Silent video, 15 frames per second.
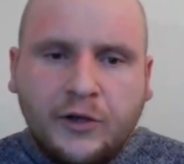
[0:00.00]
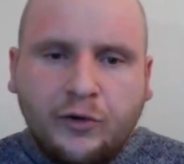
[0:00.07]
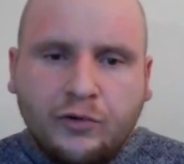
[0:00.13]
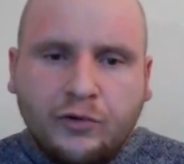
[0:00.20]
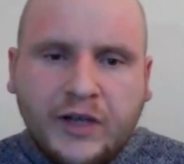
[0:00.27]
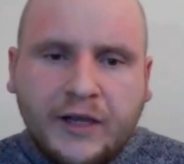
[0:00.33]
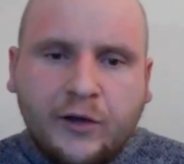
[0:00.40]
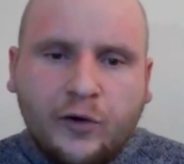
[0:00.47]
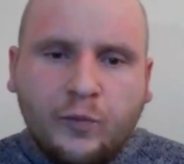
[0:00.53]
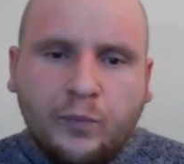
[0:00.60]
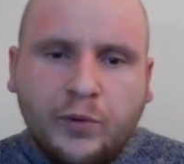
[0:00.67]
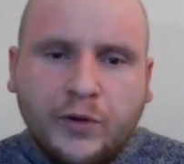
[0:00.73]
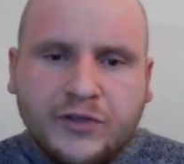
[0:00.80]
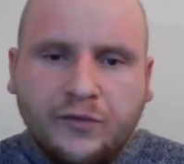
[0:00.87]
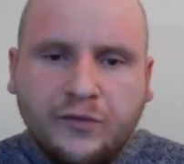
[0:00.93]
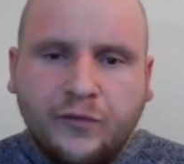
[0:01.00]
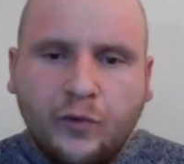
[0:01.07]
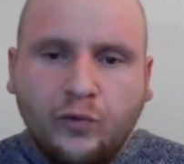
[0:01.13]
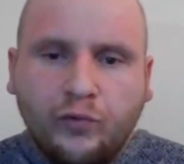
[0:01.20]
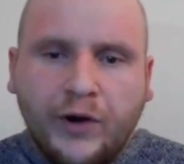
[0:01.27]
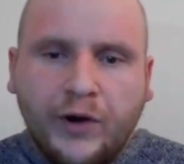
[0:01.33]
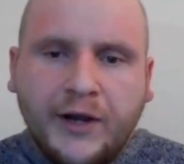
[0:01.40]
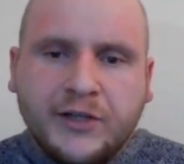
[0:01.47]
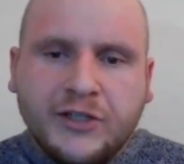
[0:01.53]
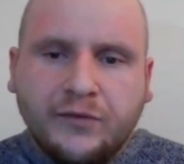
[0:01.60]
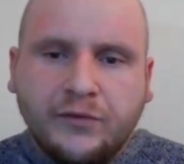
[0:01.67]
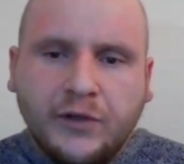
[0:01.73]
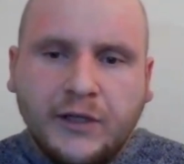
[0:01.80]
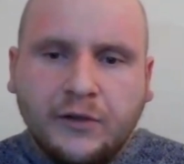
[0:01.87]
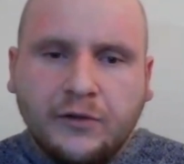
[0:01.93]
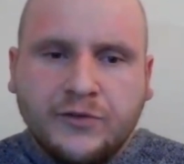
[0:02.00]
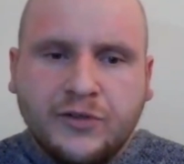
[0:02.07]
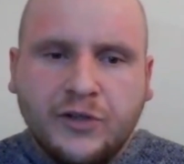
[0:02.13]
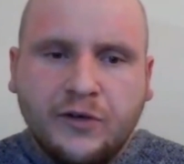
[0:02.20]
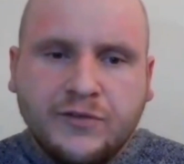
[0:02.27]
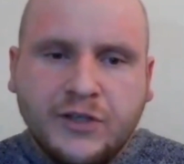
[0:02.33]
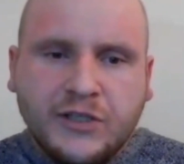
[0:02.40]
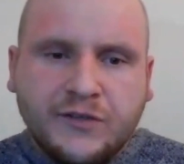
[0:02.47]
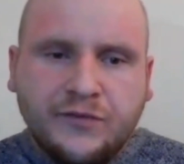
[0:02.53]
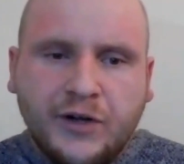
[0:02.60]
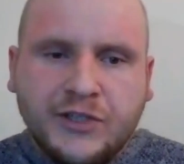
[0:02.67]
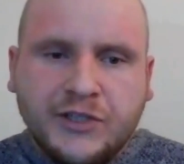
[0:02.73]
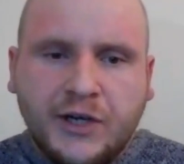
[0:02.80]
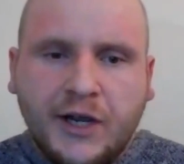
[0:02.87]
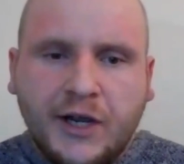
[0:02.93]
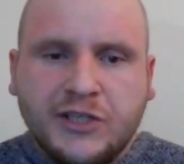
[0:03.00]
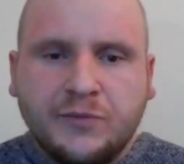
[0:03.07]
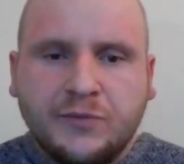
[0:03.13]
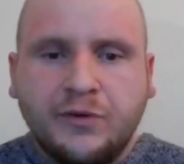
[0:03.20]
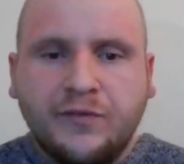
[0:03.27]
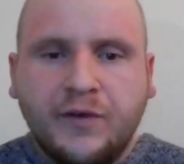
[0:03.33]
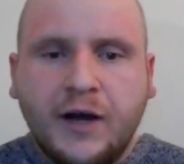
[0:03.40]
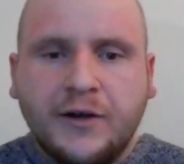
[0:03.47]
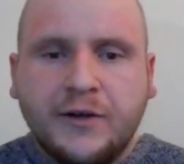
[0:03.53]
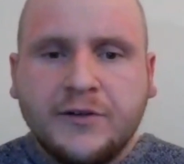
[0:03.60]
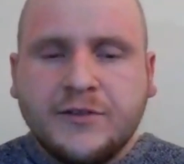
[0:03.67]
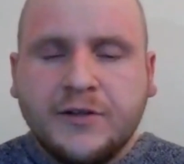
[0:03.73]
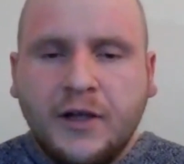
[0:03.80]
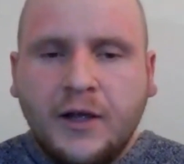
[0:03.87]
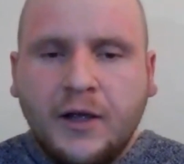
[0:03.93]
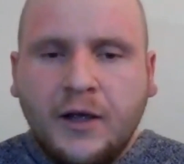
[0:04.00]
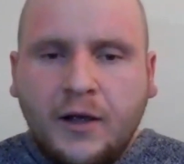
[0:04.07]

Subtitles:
does encompass a full range of legal services for education providers.